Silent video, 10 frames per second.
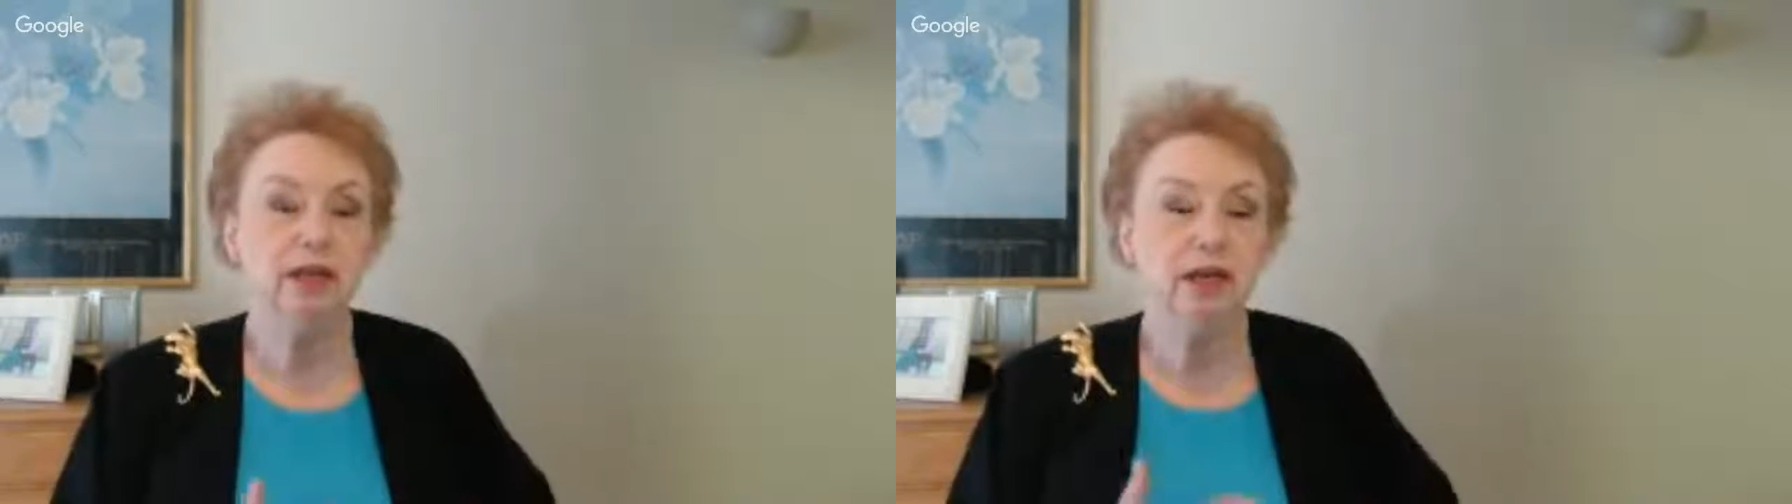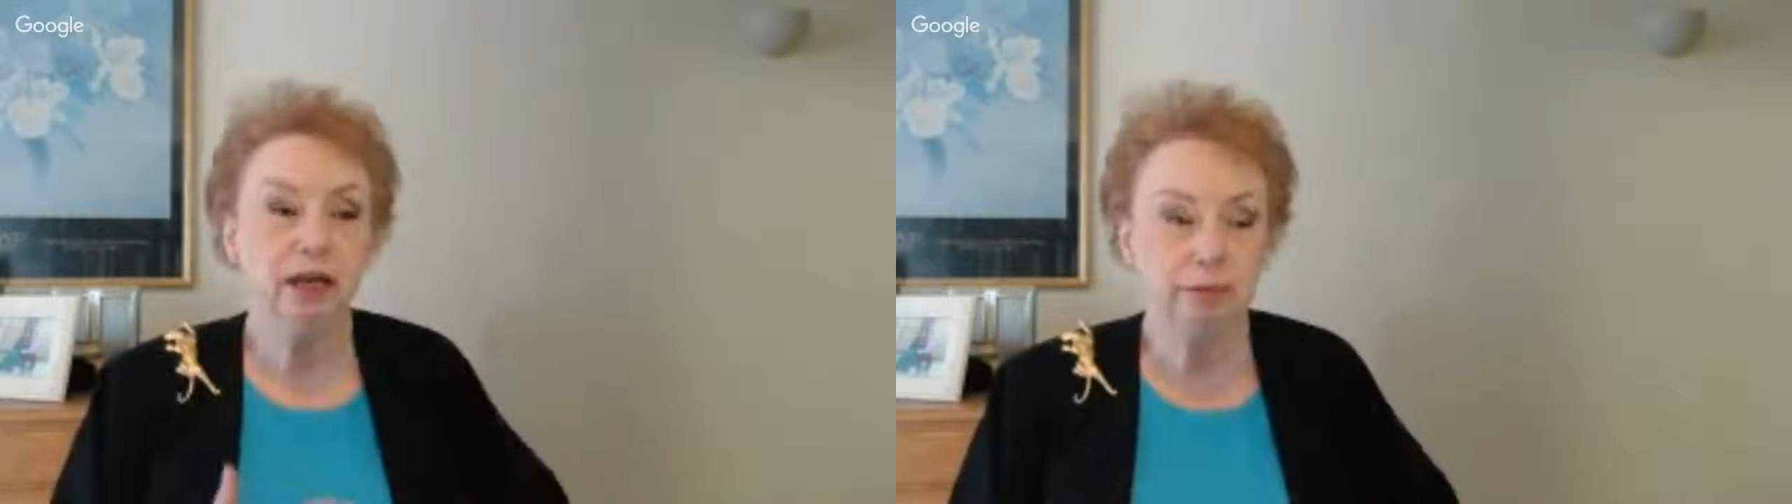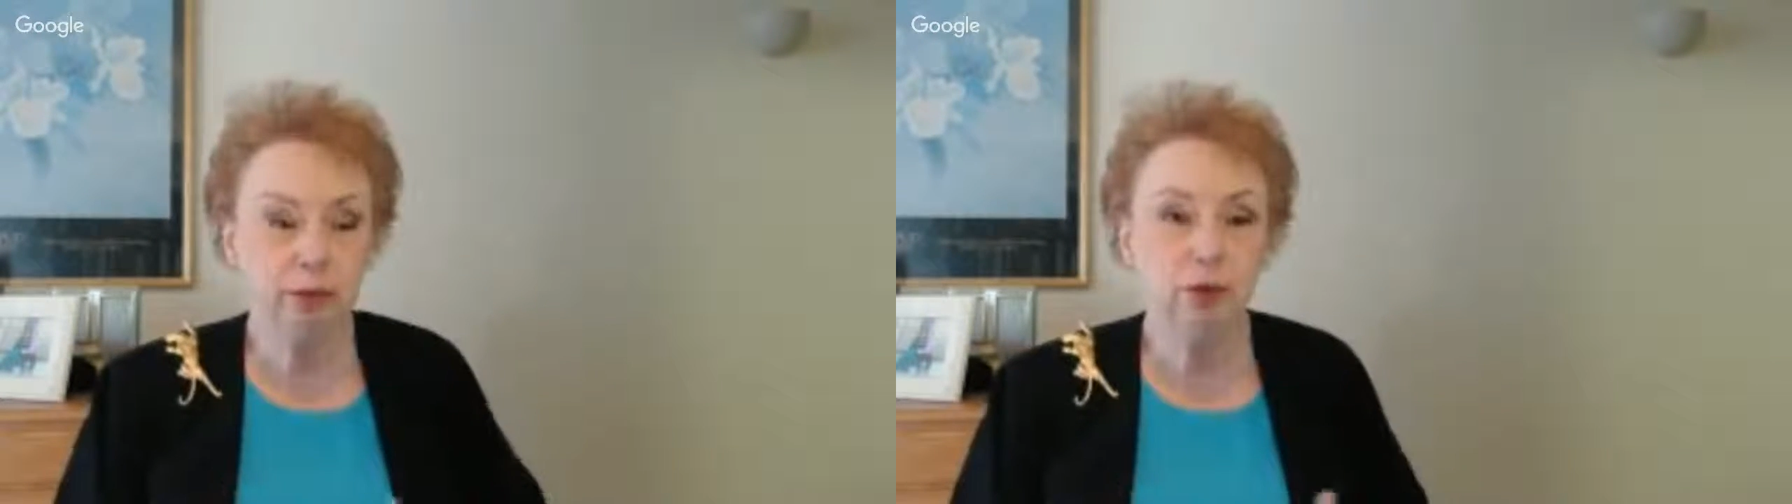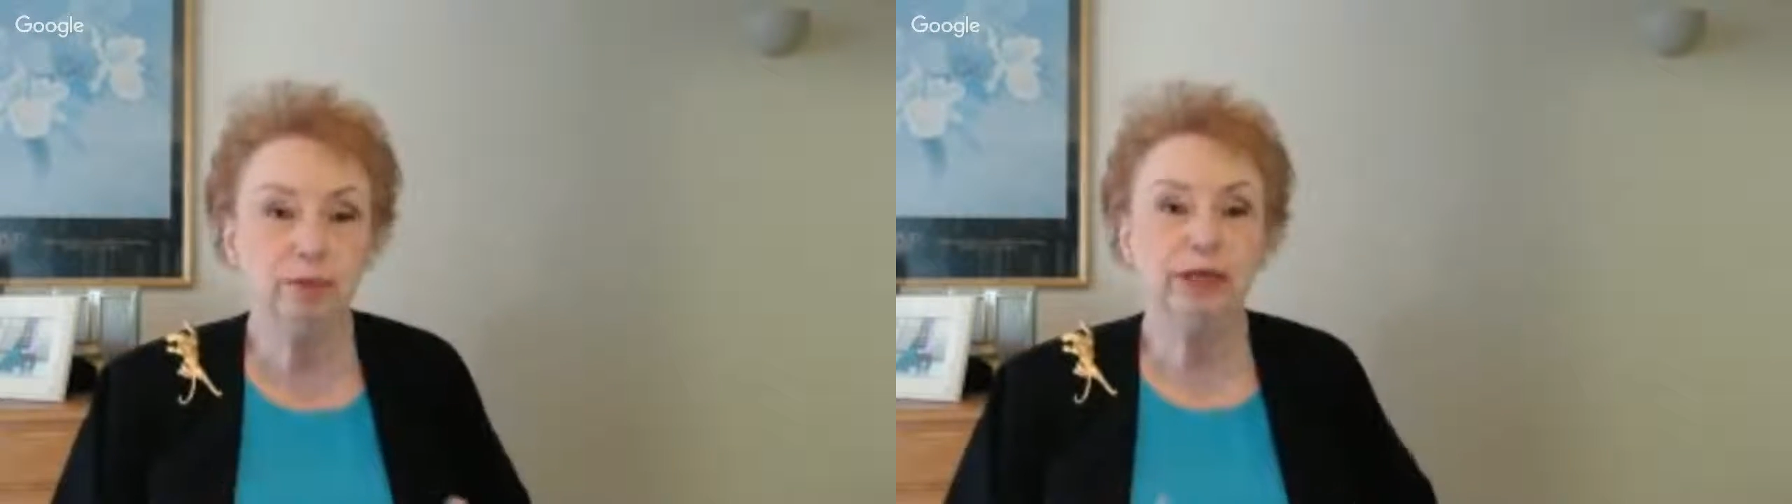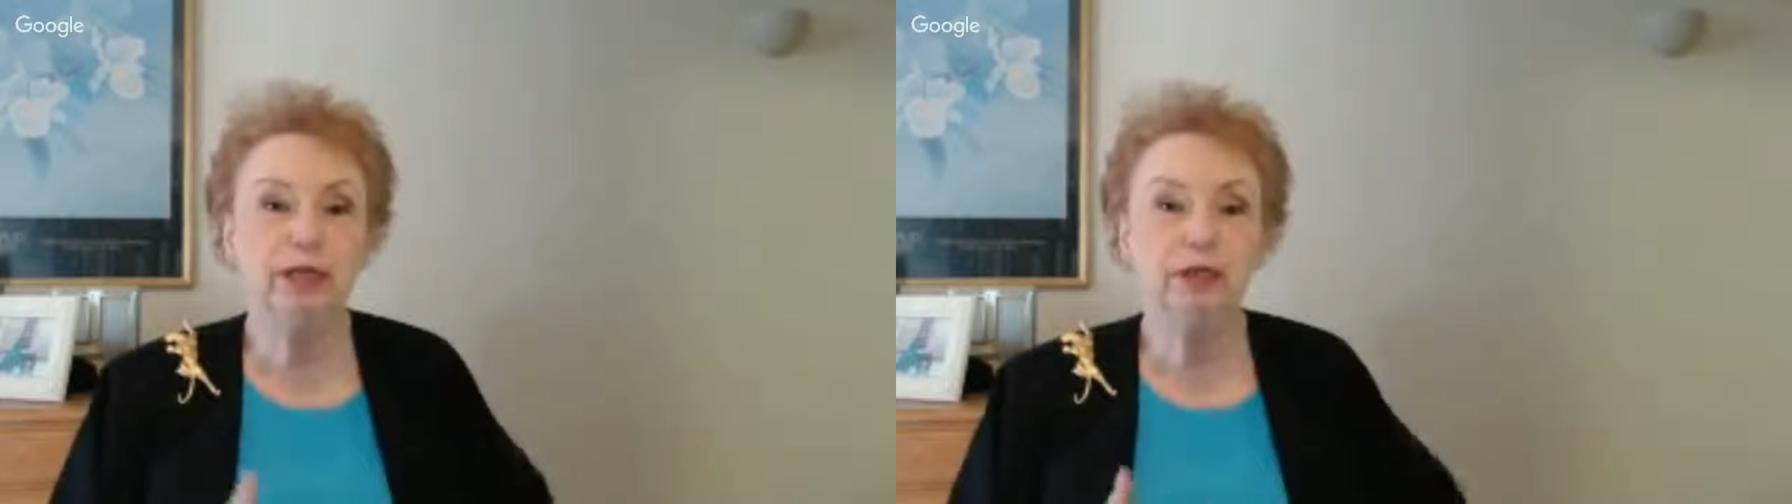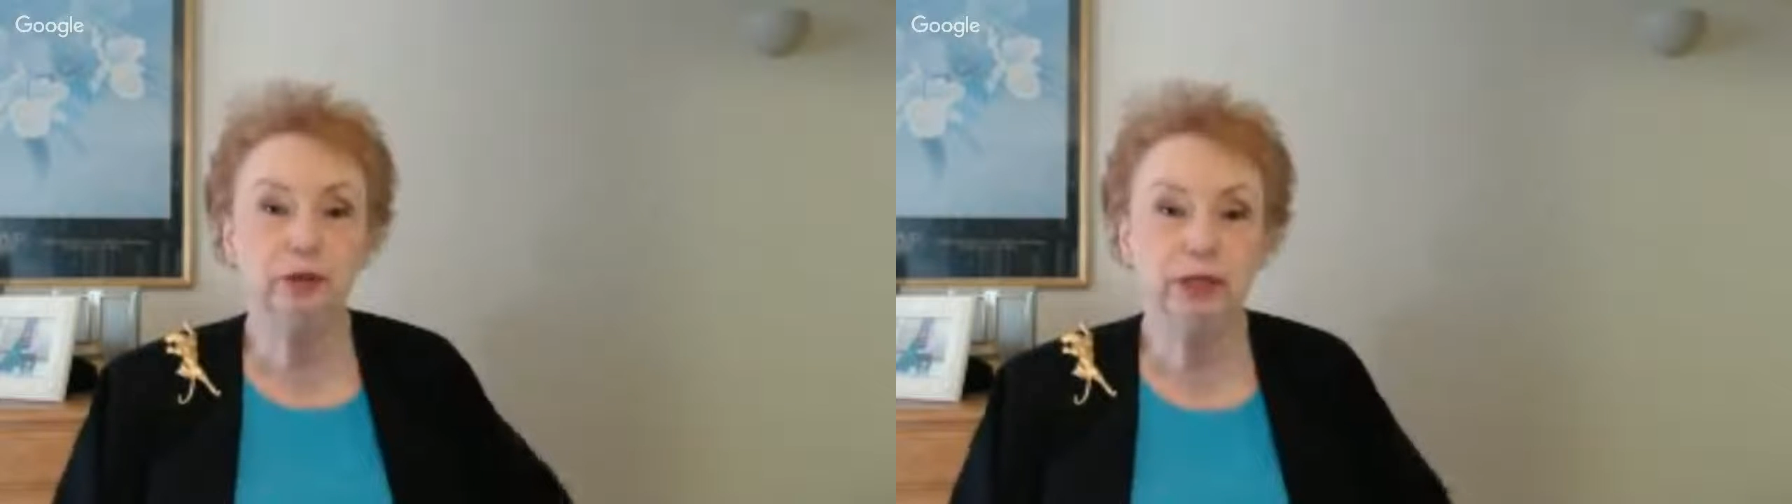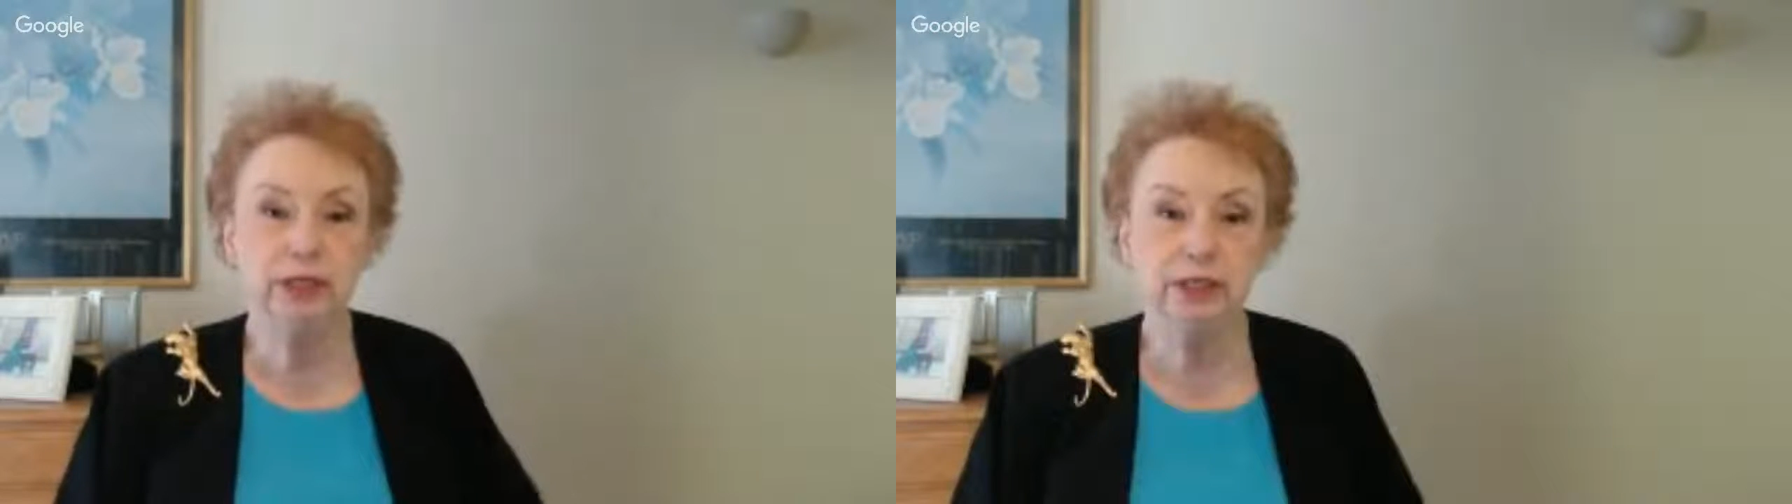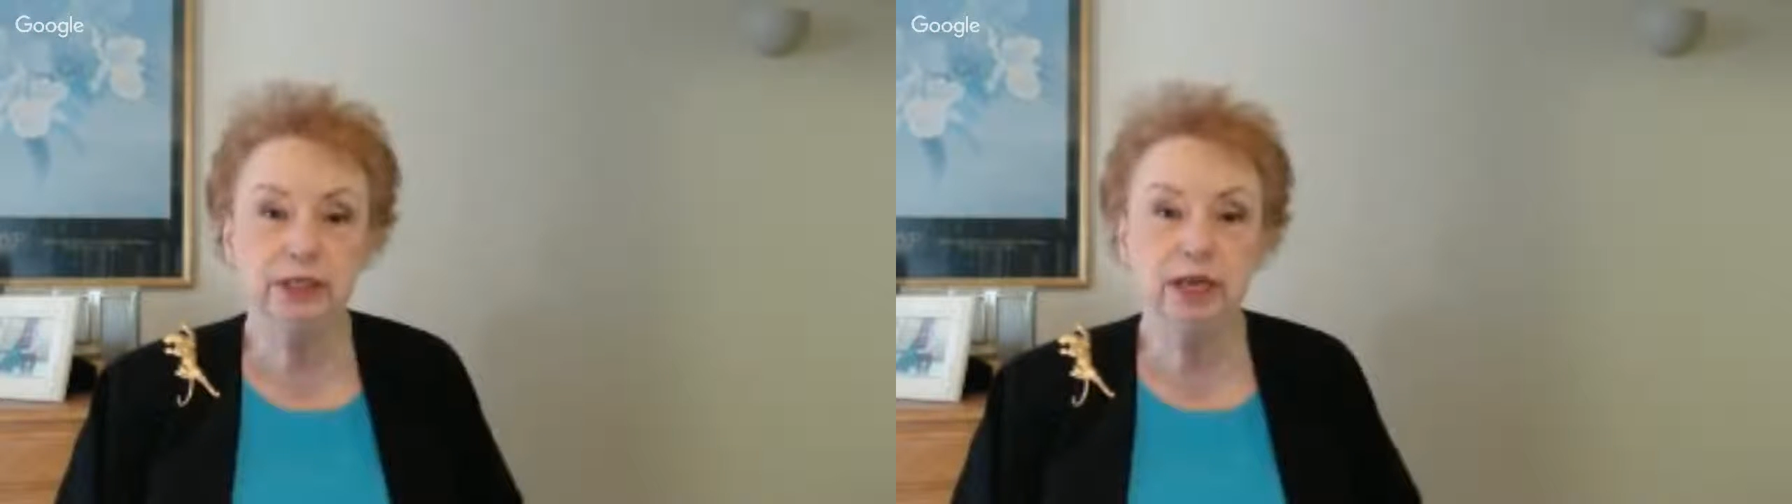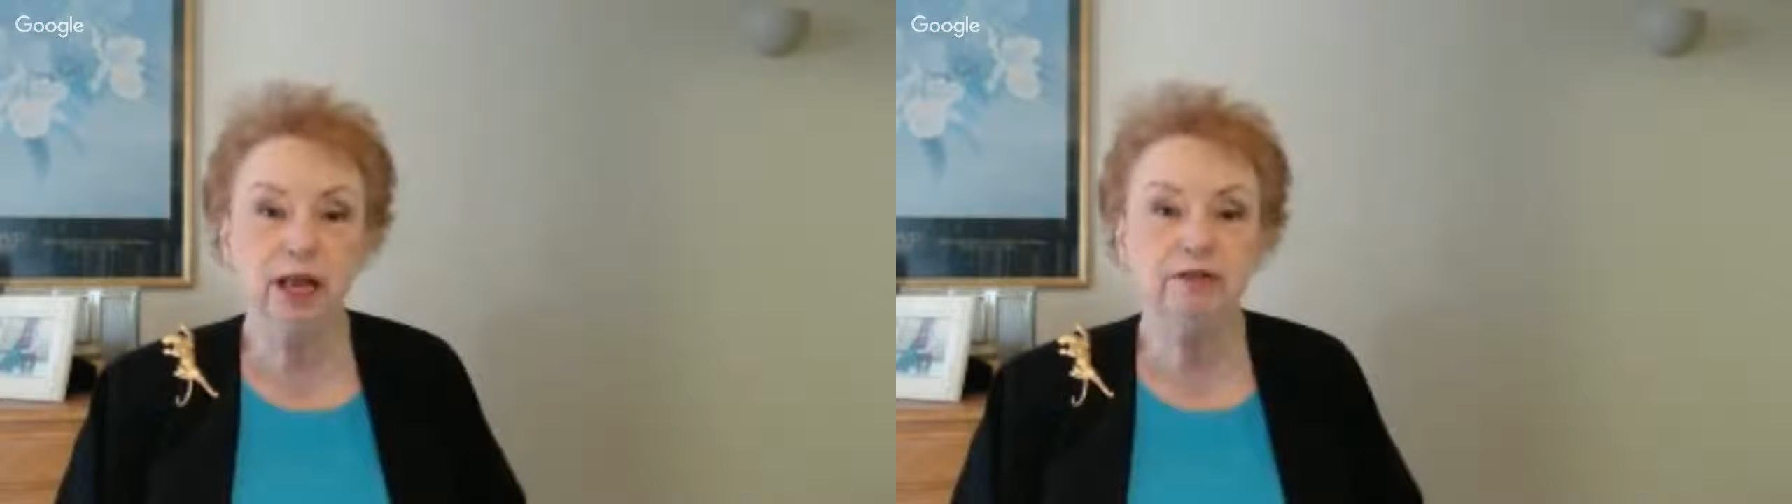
absorbing and doing its stuff,